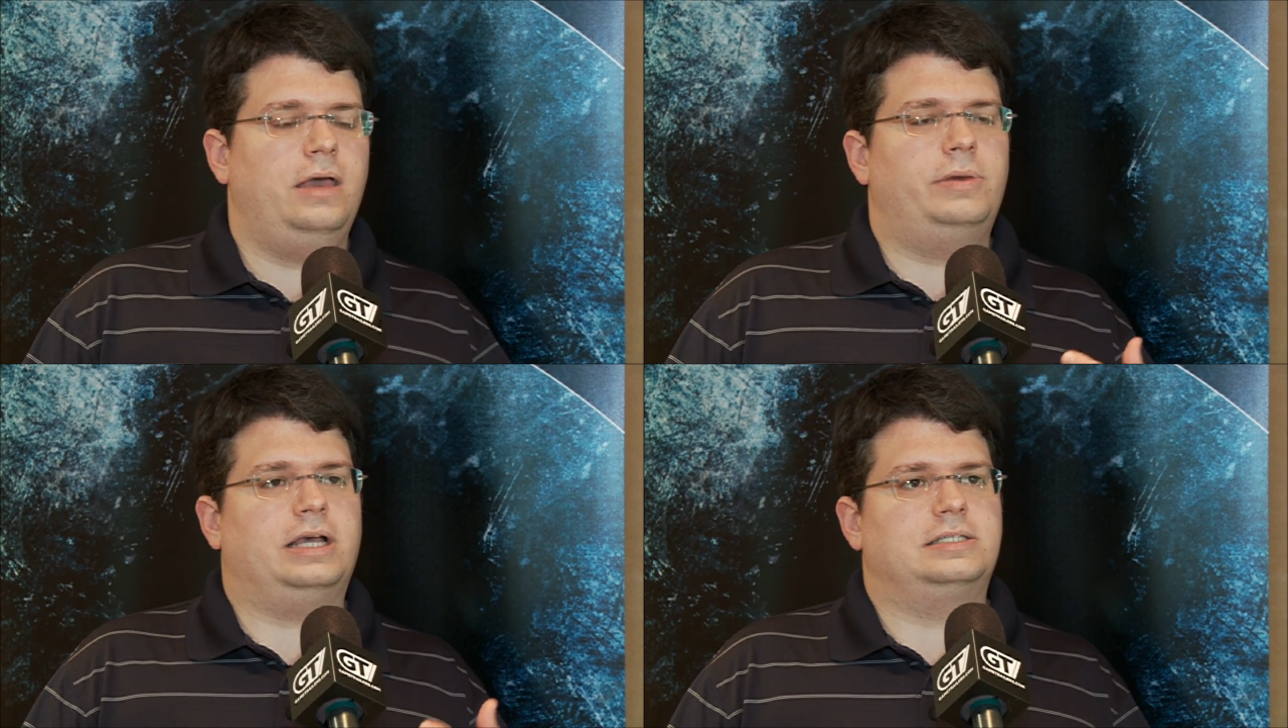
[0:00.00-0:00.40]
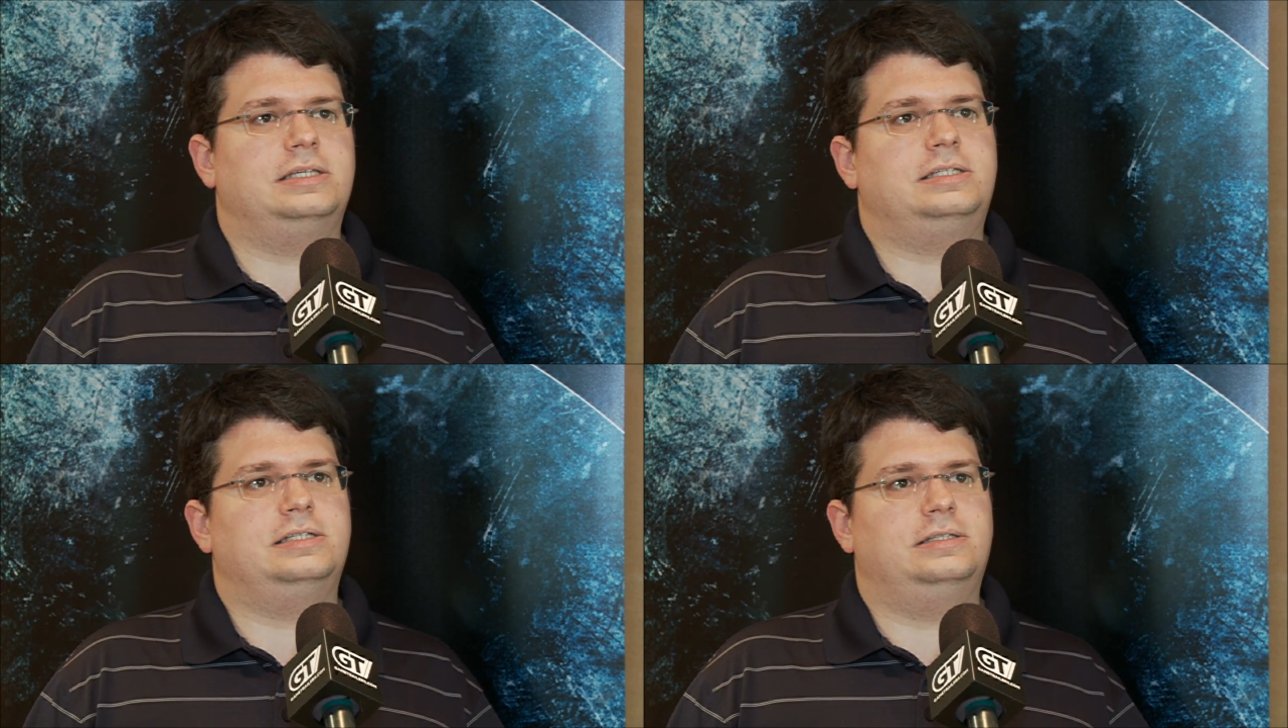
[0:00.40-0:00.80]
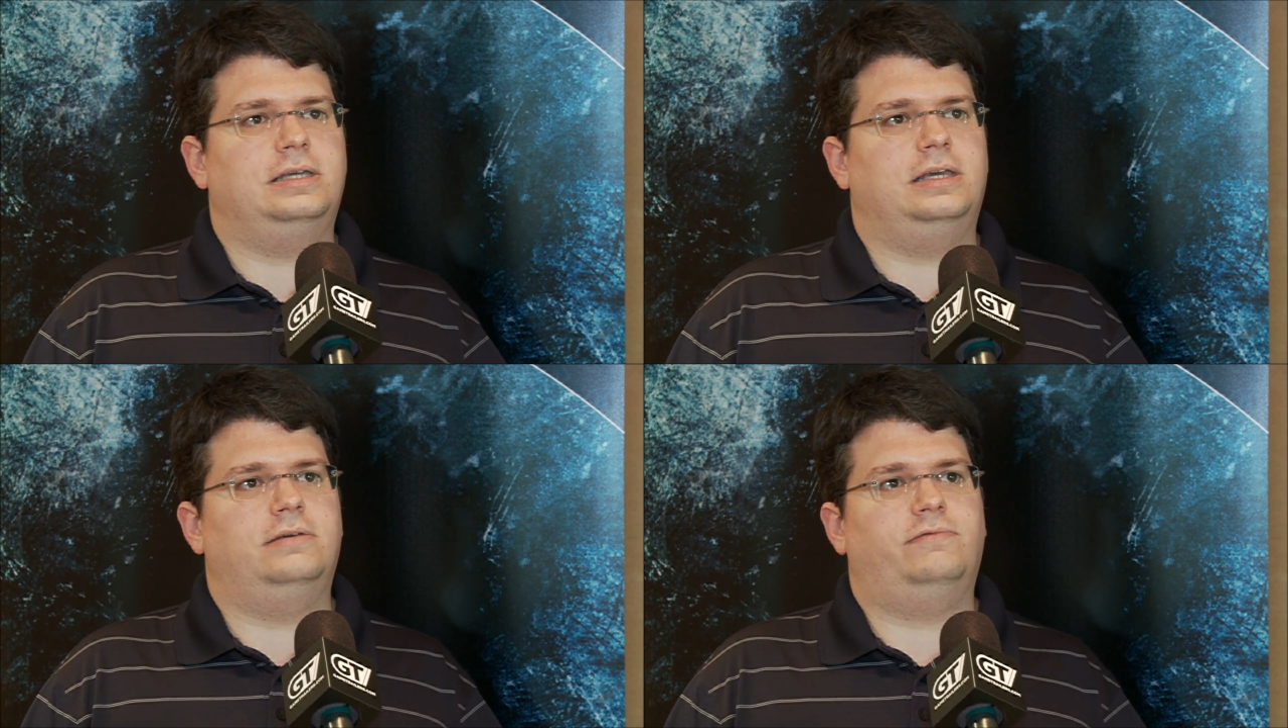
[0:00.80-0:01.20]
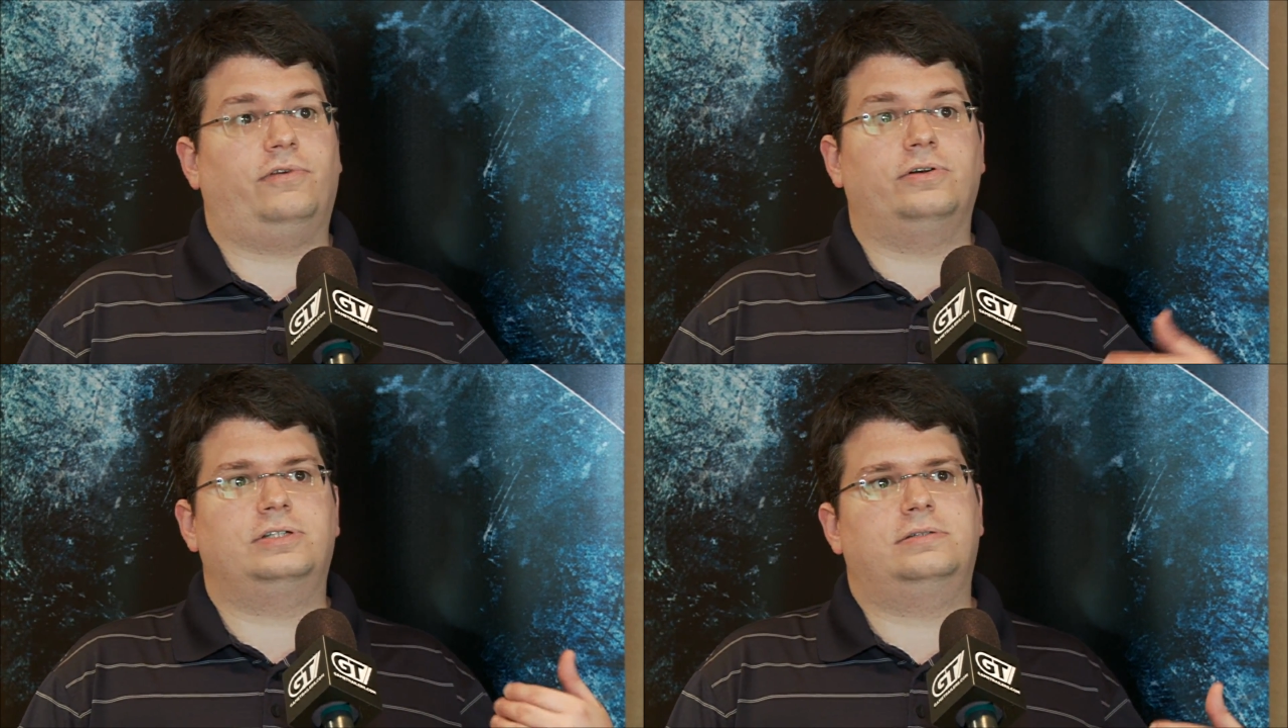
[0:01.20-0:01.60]
because this is the
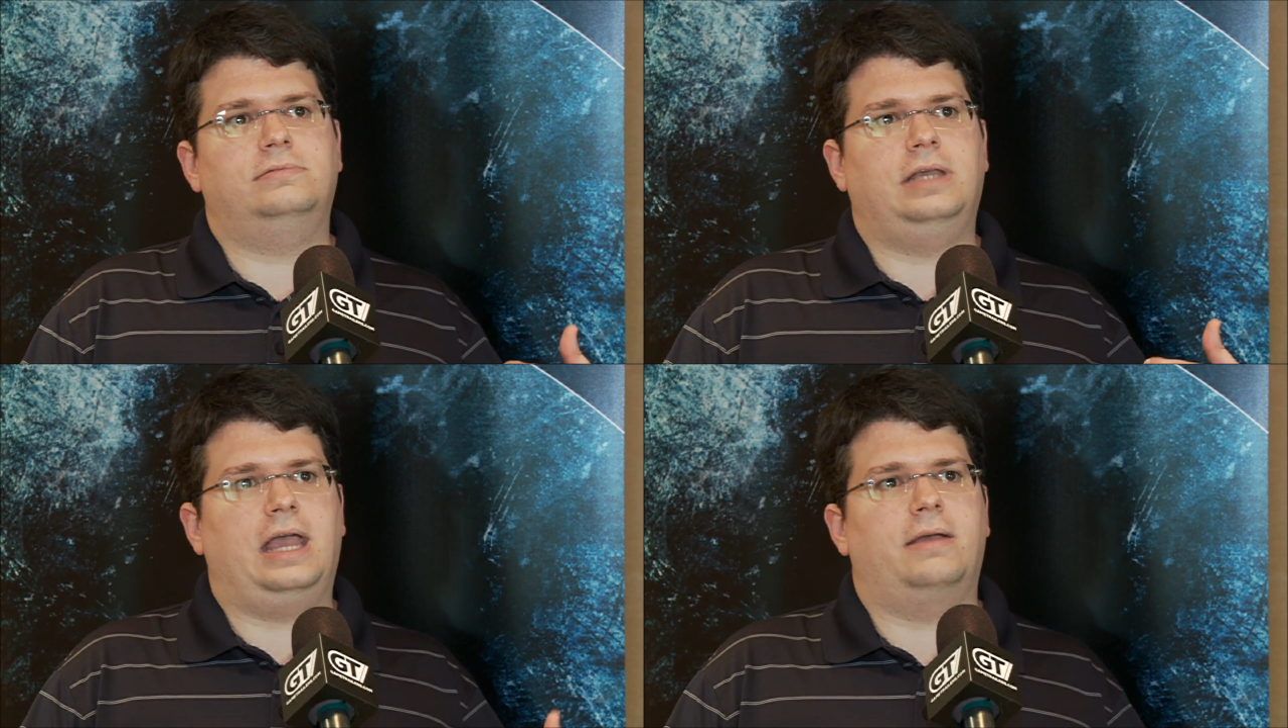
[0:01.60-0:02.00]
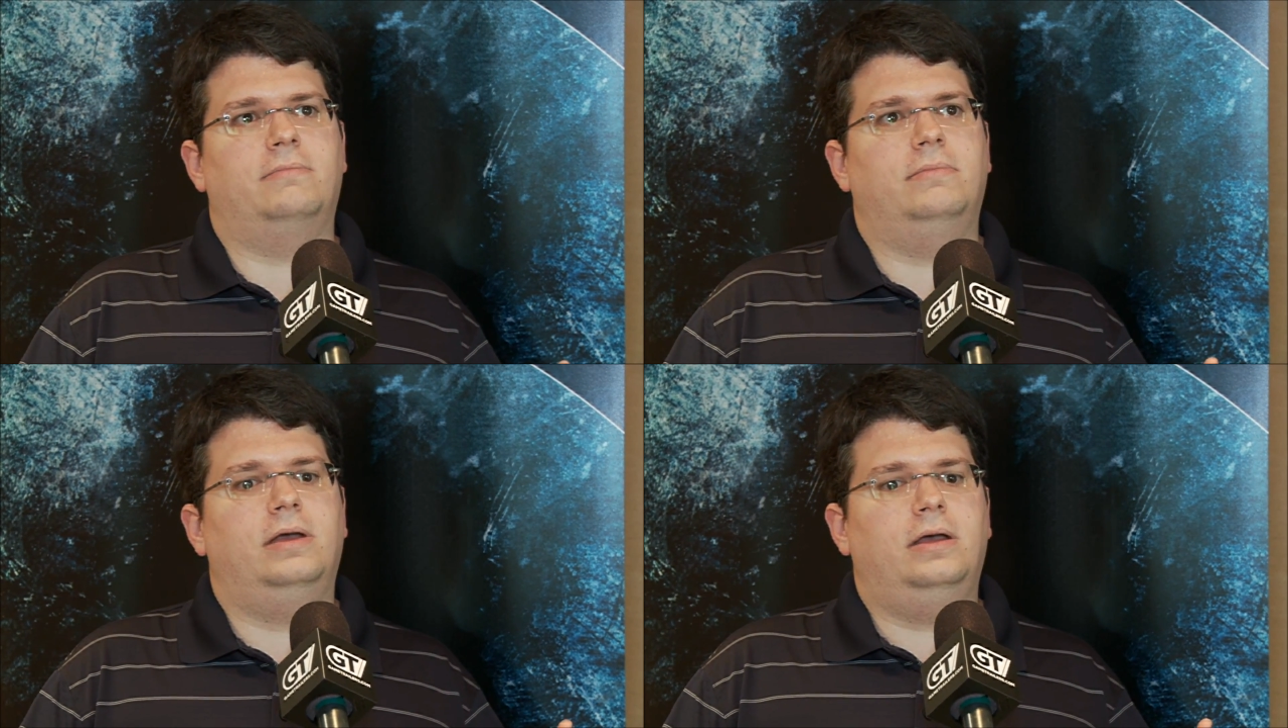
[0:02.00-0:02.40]
first game